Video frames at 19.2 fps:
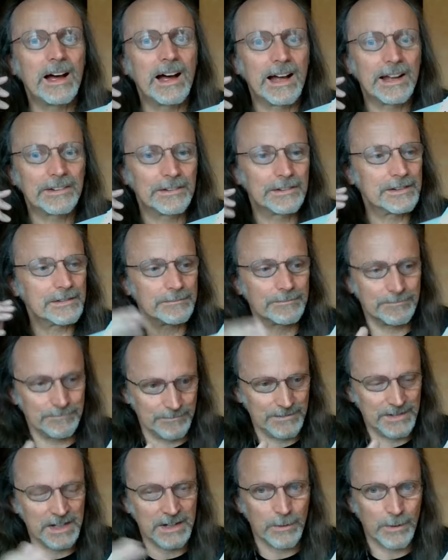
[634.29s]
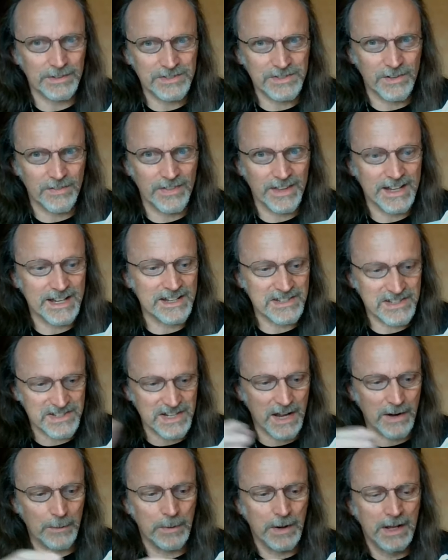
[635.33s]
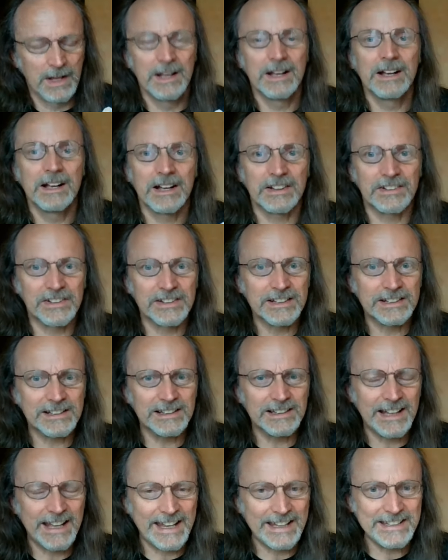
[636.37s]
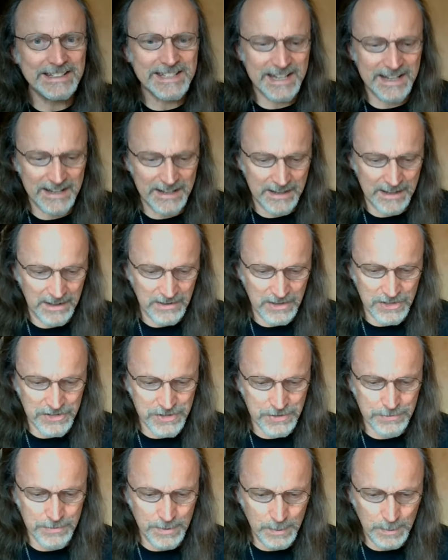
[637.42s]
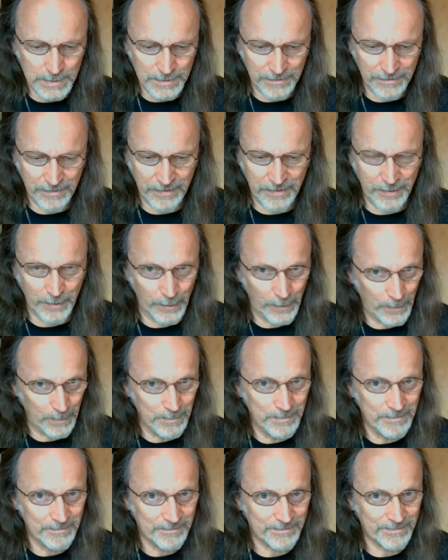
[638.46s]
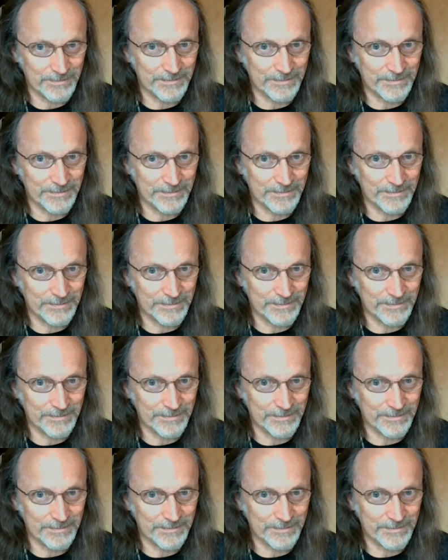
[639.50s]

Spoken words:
and, you know, went on there. So there's a little hint here. There's a rule of thumb.